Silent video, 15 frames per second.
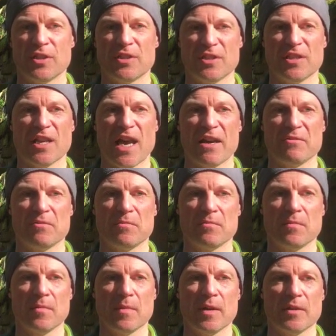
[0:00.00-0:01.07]
this is now
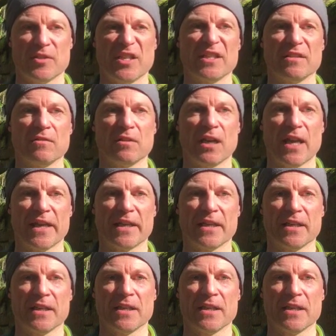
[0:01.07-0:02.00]
a single click.